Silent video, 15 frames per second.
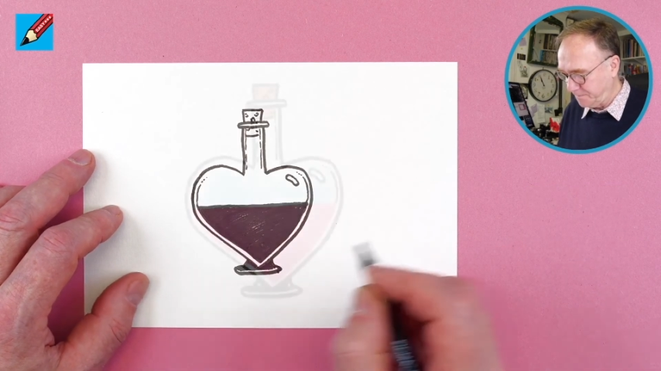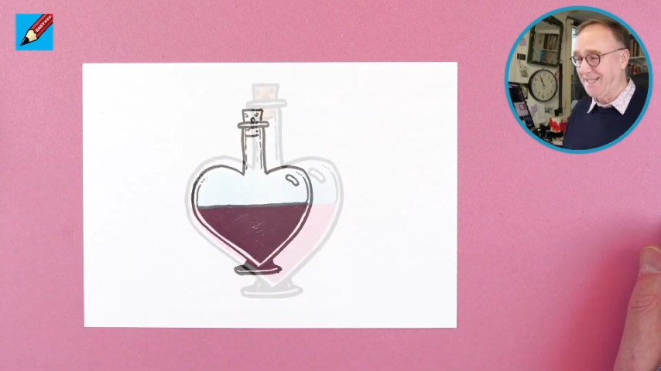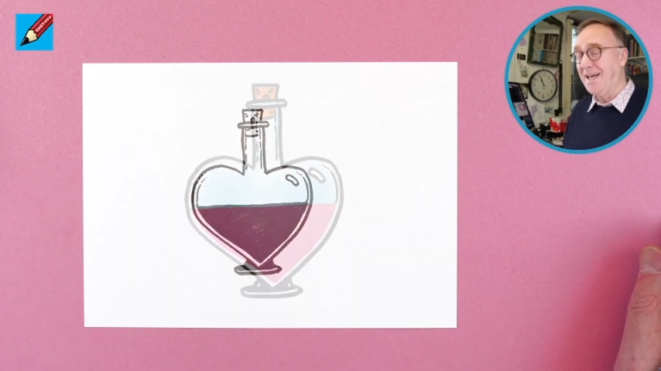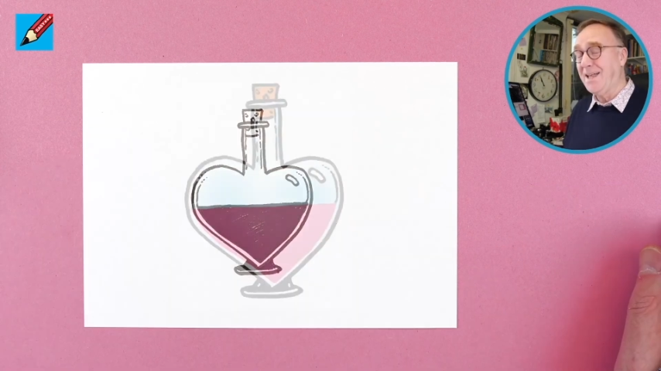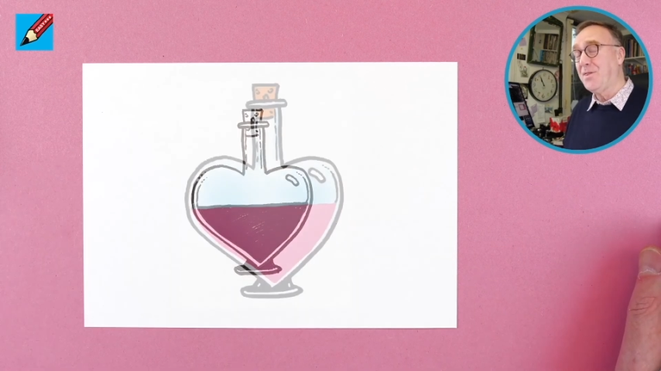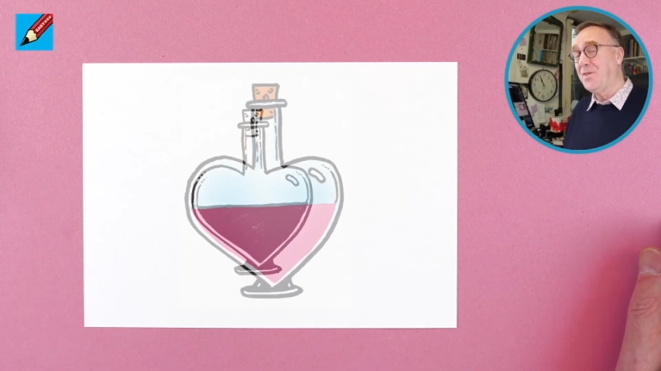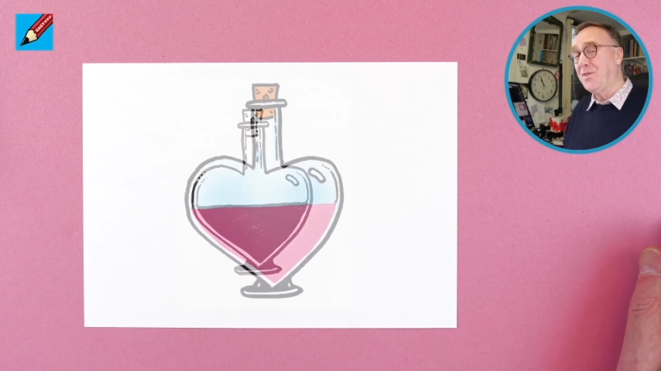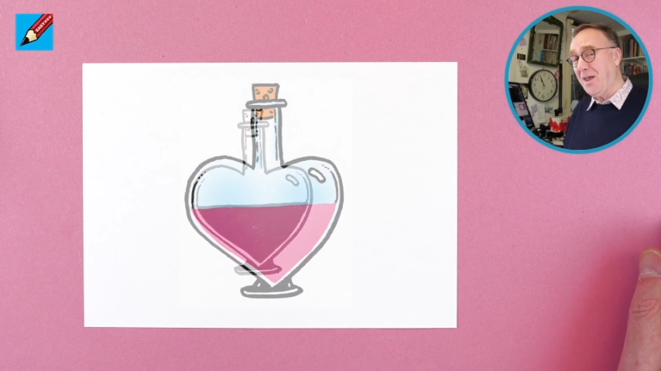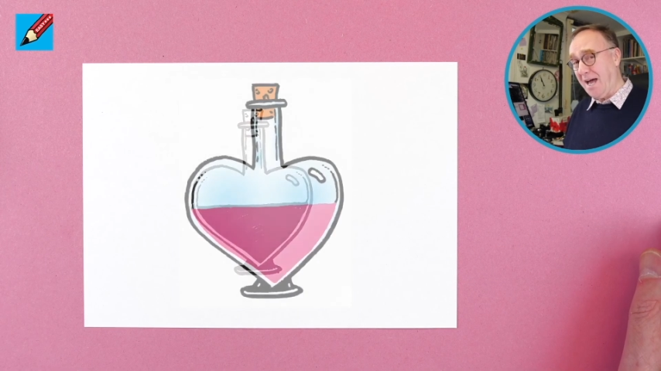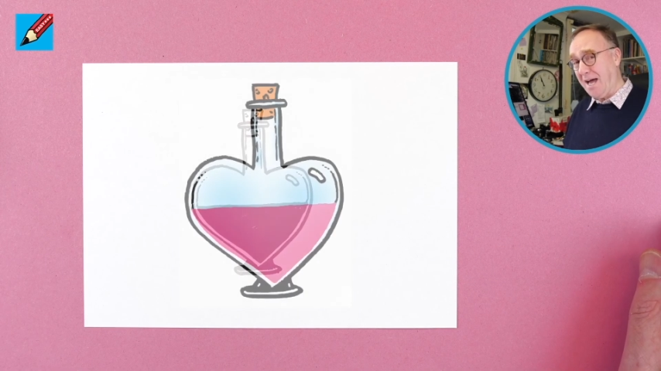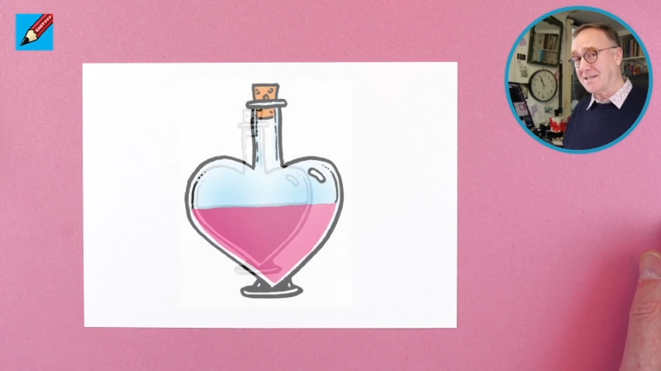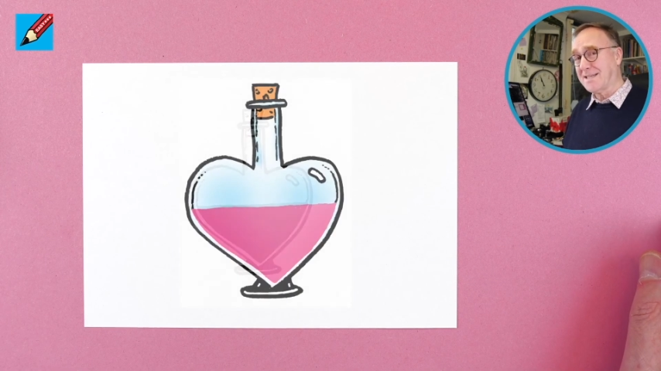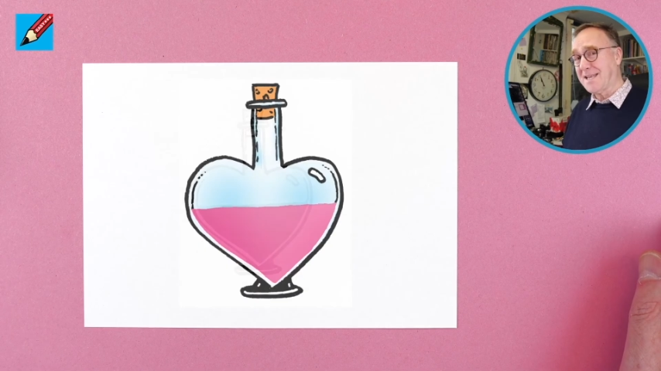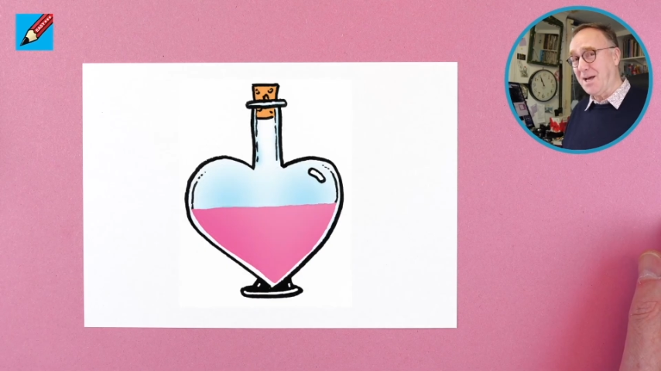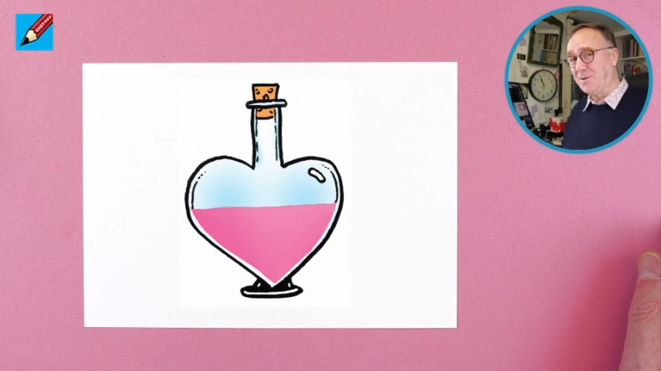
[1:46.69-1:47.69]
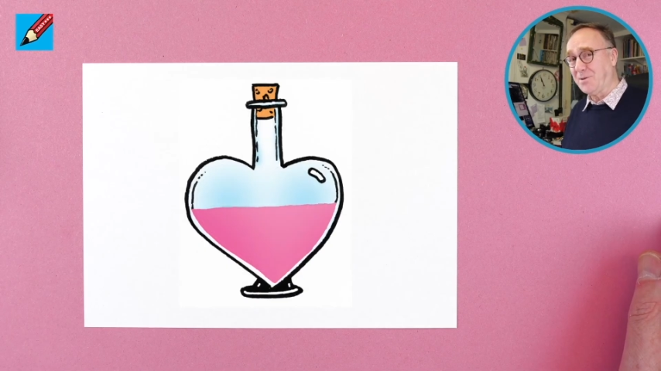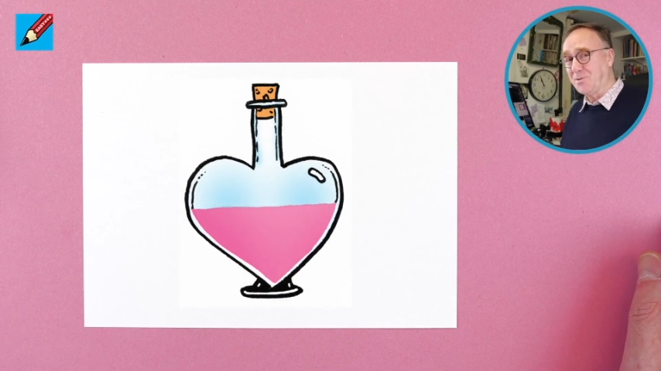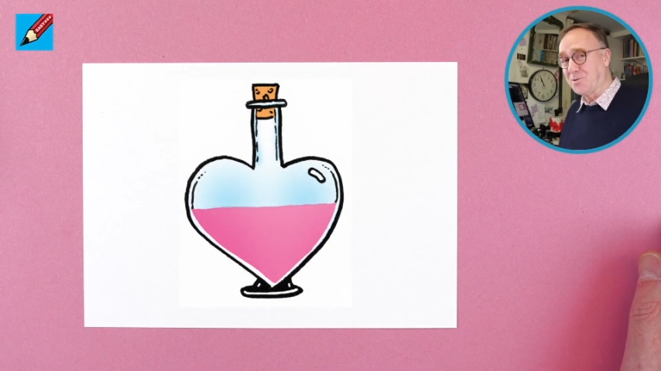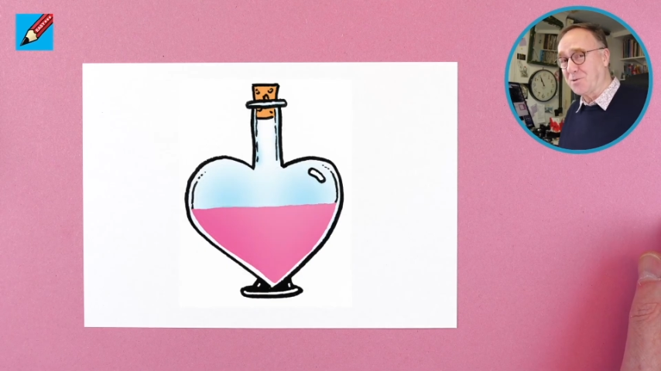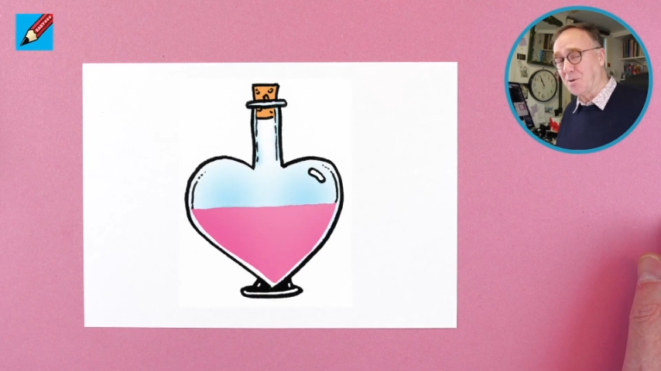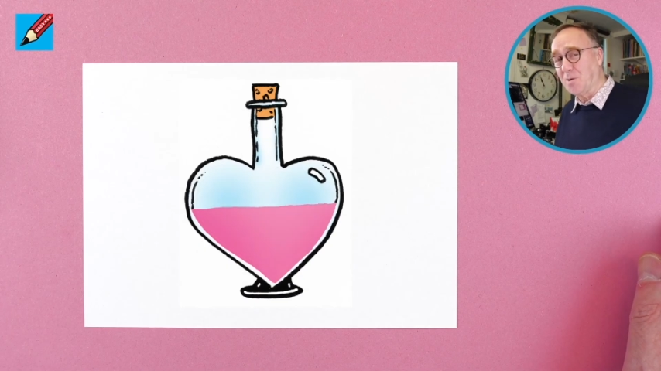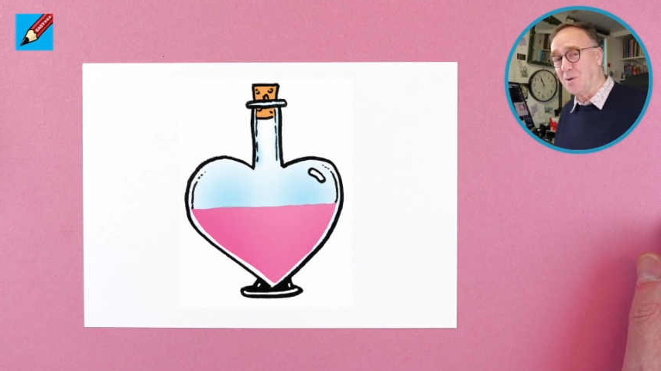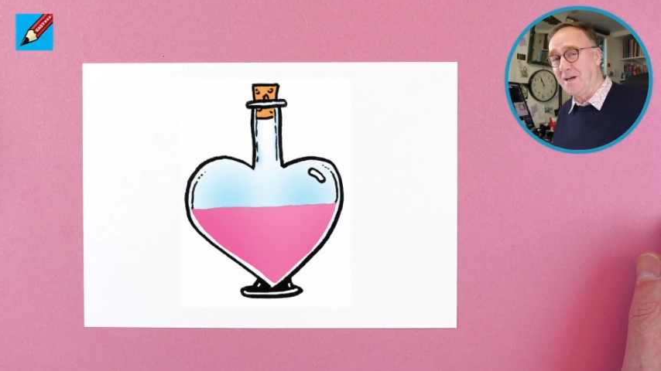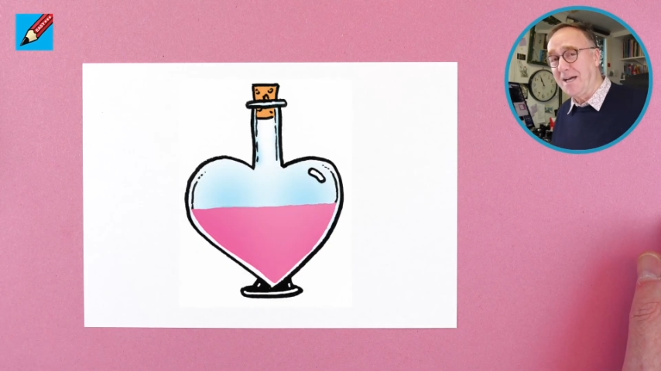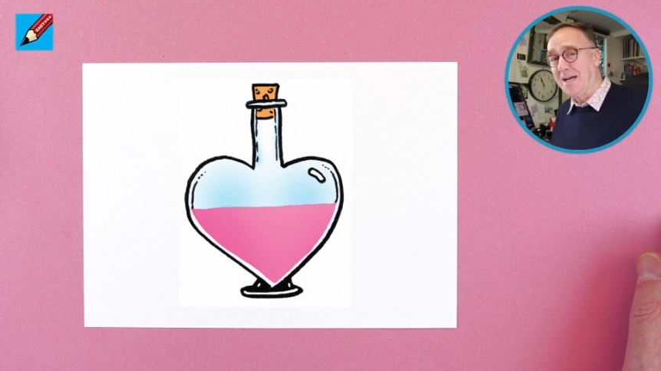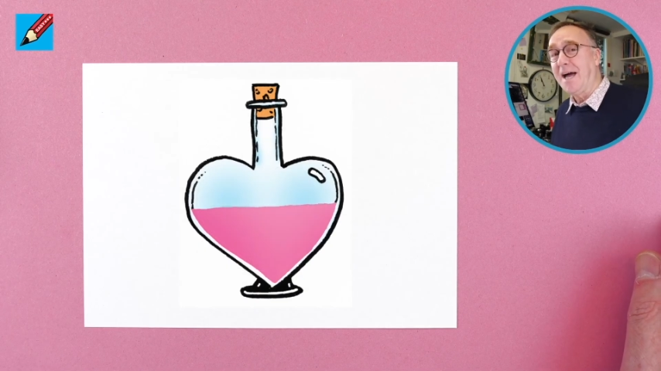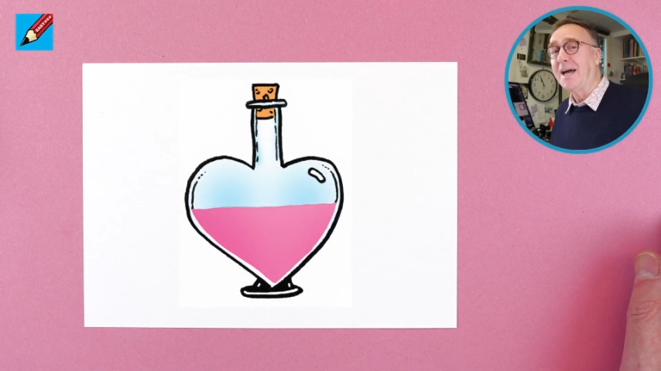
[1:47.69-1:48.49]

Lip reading: And that's how you draw